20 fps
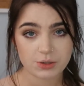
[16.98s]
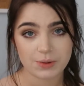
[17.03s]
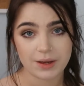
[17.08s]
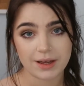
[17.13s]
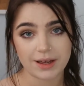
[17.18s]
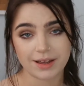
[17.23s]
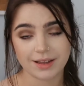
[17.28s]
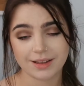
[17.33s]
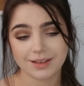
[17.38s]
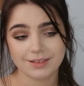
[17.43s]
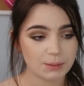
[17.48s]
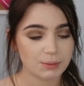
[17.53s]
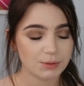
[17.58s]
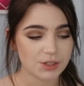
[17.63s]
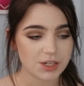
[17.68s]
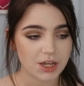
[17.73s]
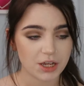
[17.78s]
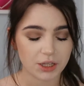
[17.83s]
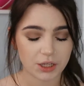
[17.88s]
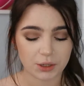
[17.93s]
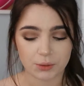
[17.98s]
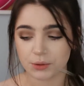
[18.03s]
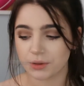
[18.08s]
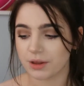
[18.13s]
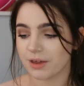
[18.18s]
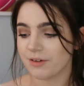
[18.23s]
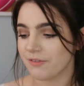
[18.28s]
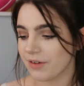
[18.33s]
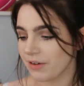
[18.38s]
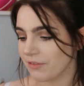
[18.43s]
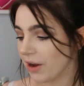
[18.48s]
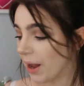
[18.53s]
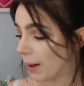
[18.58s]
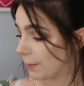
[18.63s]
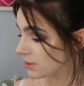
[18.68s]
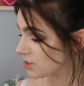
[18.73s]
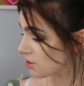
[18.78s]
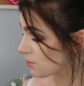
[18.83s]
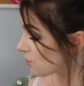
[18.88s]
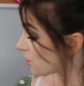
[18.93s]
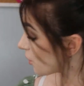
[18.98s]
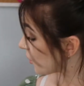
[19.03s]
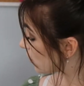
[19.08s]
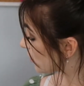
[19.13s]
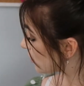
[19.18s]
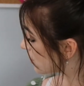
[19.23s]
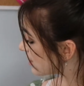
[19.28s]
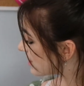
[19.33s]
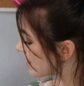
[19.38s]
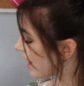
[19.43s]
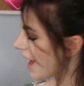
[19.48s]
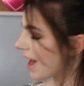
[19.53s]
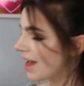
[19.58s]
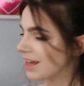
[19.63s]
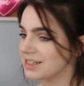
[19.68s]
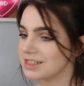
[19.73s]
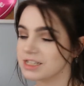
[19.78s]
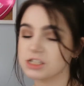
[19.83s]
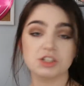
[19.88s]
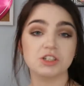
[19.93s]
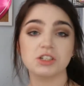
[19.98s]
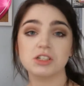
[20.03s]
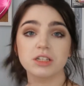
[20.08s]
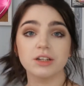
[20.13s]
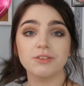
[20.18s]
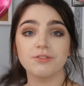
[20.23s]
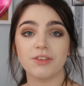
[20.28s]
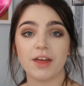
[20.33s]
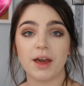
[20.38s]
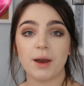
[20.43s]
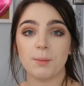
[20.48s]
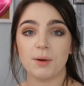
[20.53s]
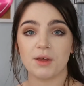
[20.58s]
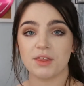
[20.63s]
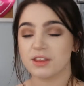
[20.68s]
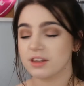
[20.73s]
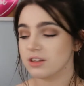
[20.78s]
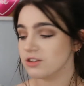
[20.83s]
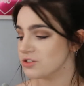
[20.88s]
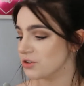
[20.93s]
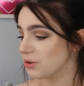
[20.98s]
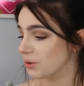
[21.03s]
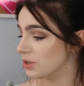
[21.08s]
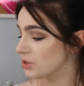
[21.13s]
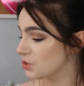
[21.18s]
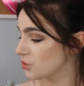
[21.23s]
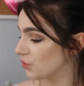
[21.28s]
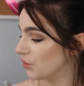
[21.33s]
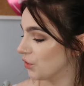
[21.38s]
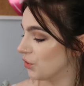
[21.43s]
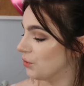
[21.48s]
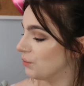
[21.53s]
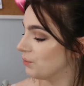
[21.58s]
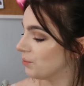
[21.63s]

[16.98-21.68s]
where people tell you all their favourite Amazon products, and I just love them. I think they're so useful.